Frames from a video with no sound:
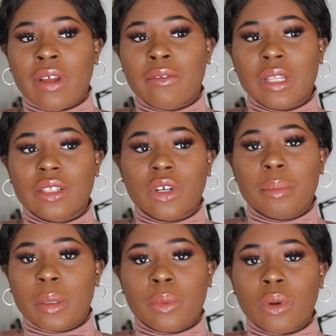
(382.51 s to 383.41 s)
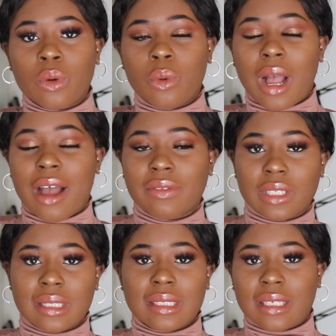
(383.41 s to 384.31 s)
I feel like there are people who have
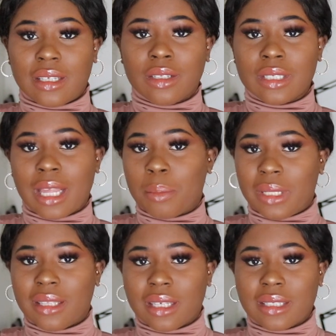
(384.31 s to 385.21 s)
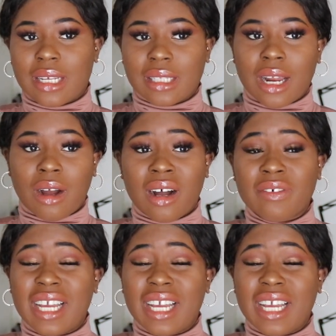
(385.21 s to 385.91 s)
the skill to like play things like that off.